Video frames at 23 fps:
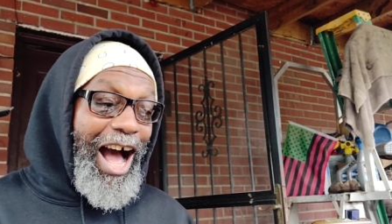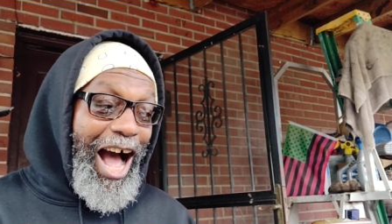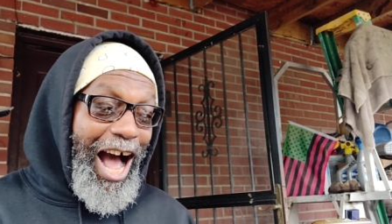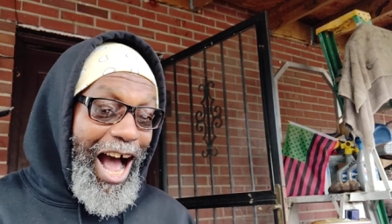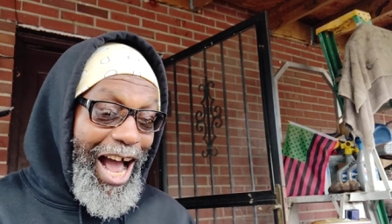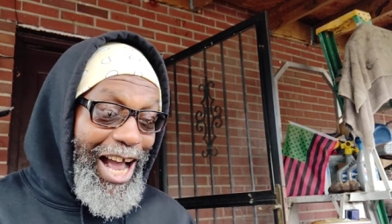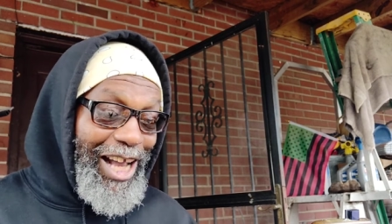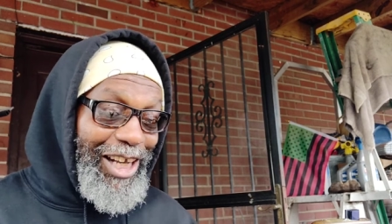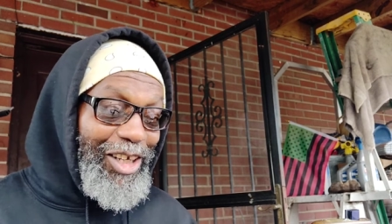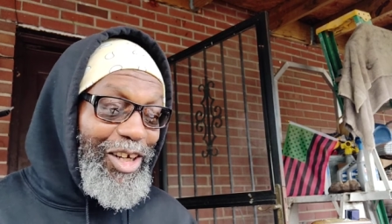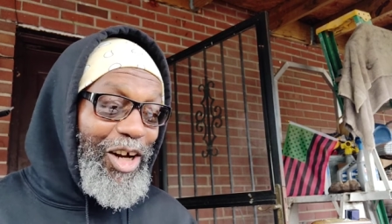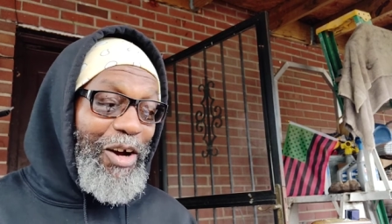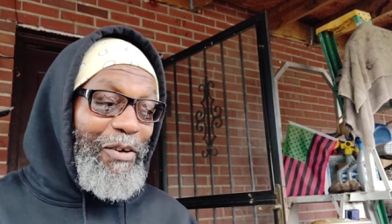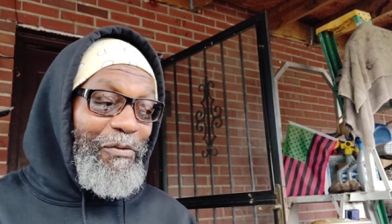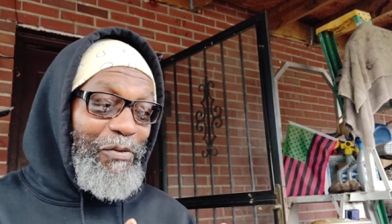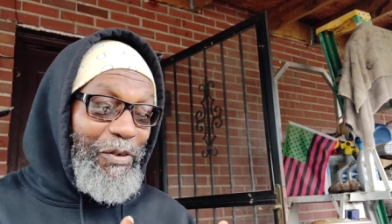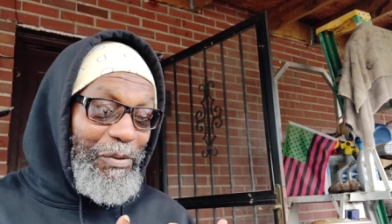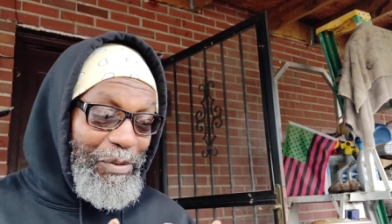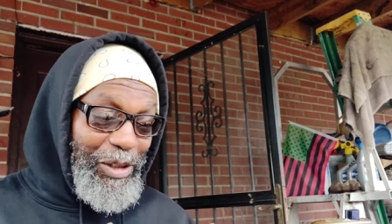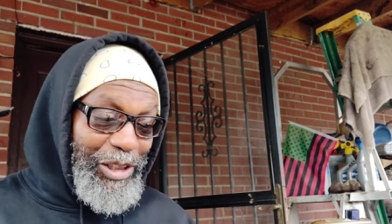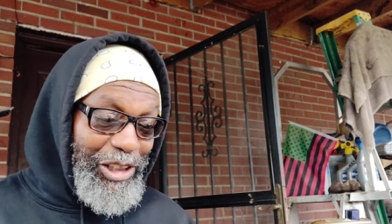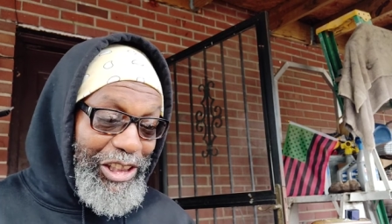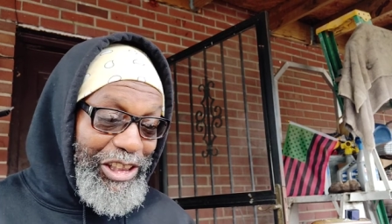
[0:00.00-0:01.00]
I come
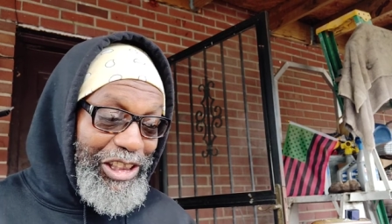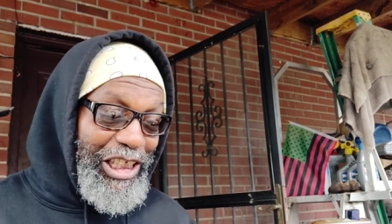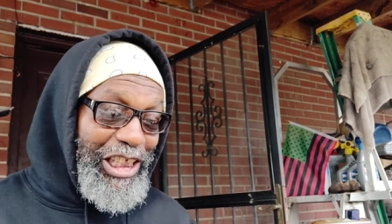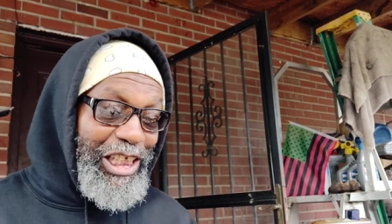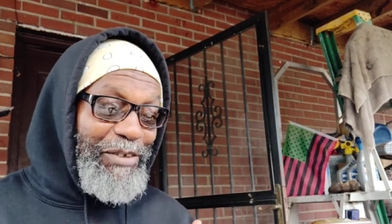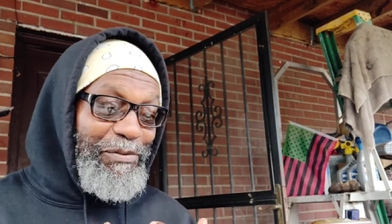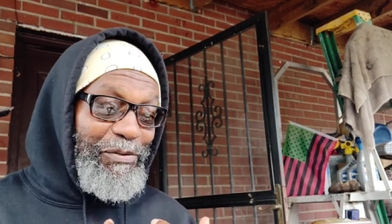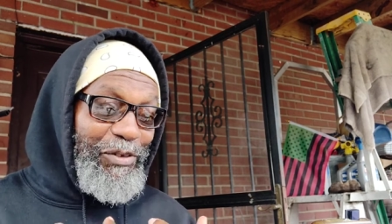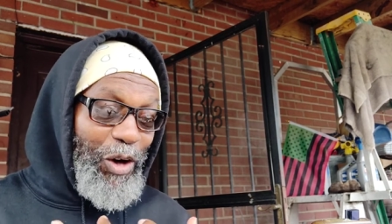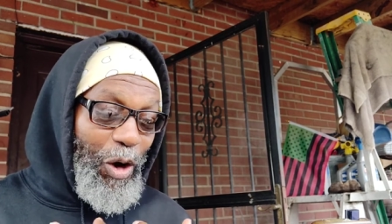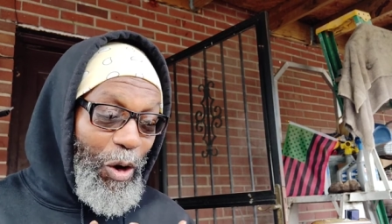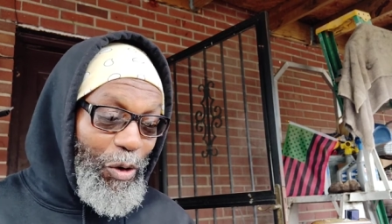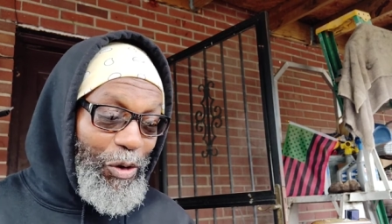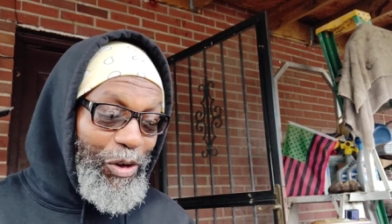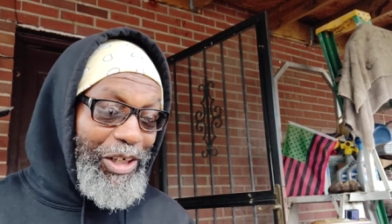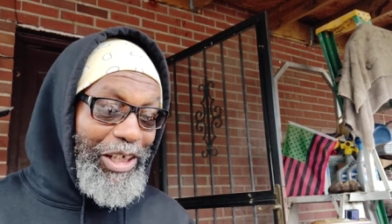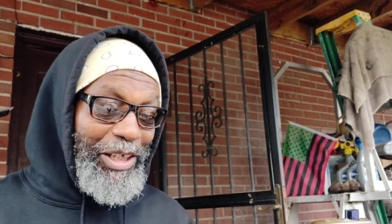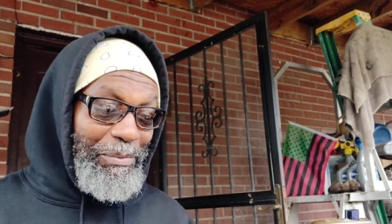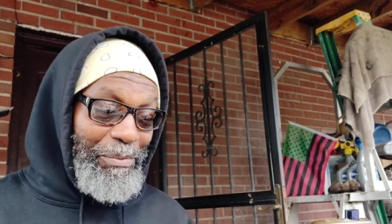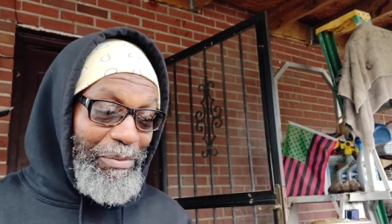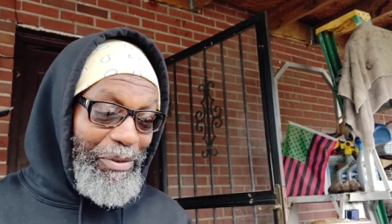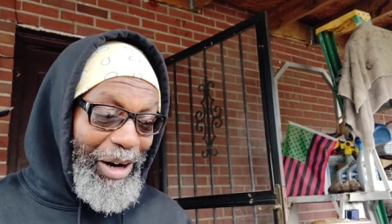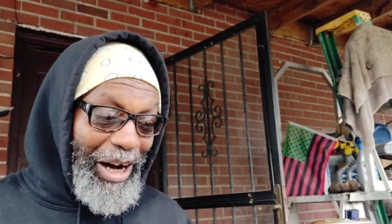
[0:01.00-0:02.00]
from the Steve
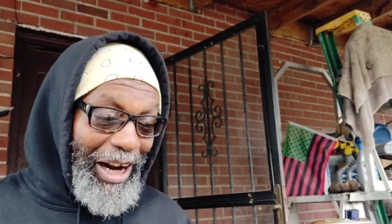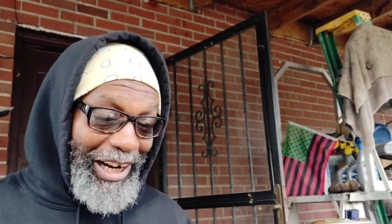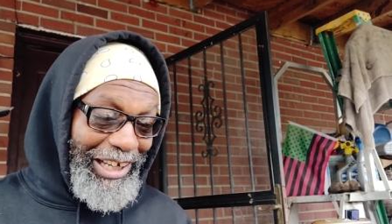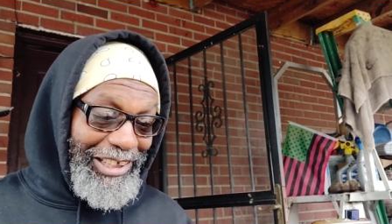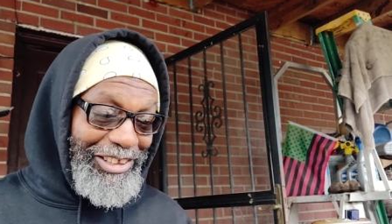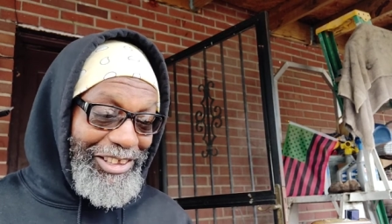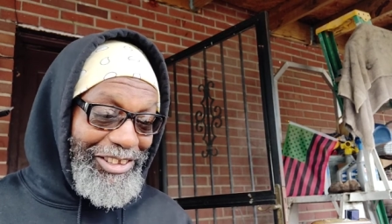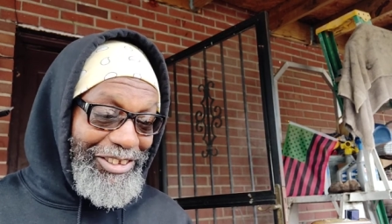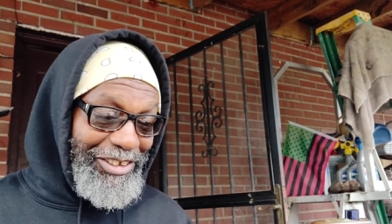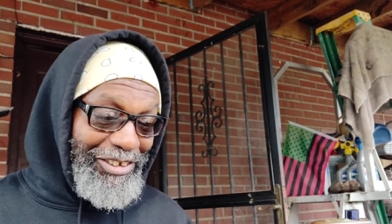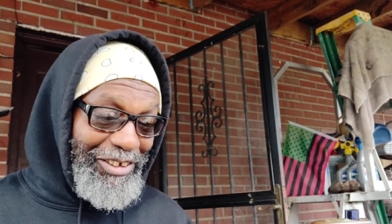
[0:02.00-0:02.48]
Cokely branch,